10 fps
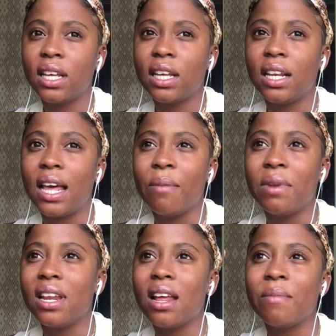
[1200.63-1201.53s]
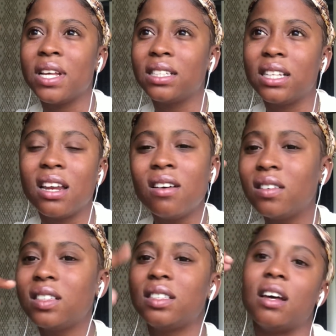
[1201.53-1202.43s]
like me, I say, no,
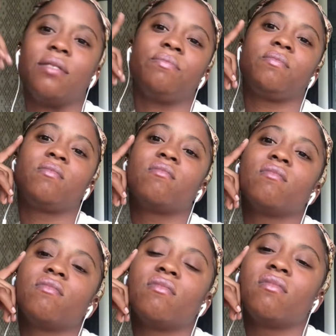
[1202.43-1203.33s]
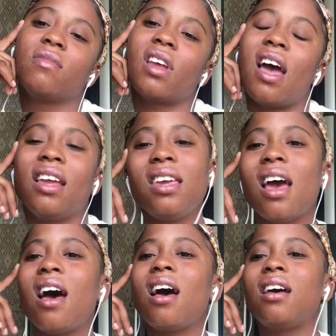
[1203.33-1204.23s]
sir. I
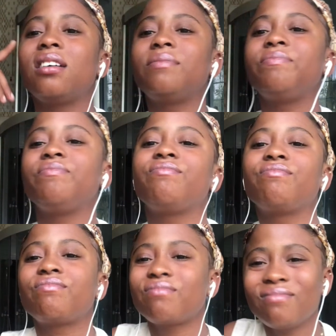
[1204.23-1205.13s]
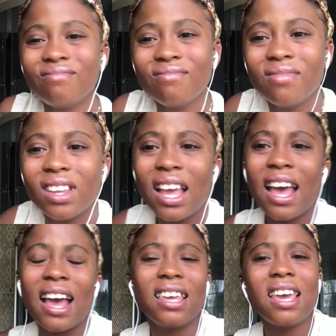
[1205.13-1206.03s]
can't. I
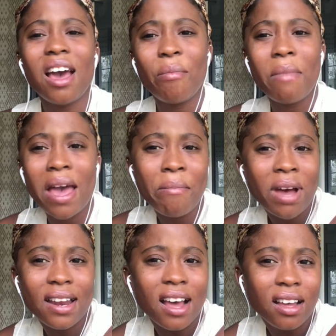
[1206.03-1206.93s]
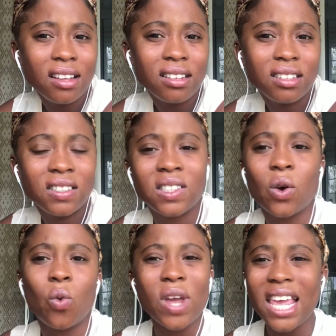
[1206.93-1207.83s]
can't. My mother so
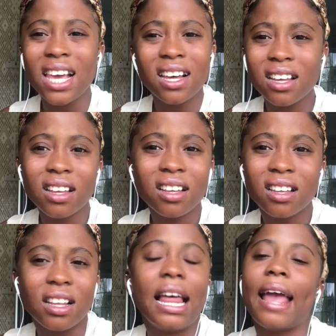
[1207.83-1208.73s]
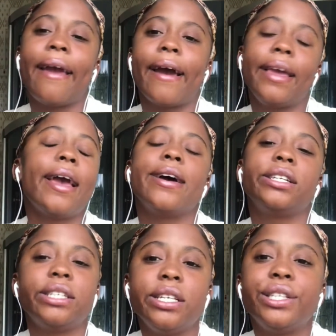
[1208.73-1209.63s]
weak. Like I can't.
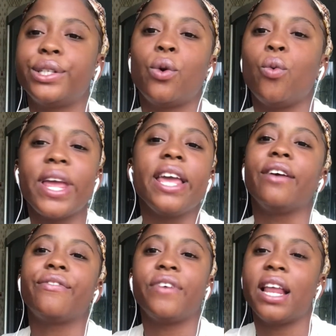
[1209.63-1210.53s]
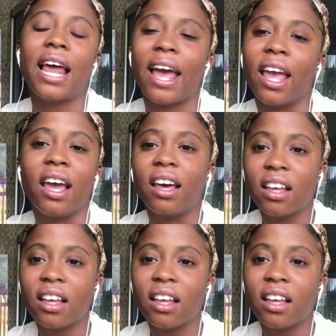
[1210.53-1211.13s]
She's so weak. Feel like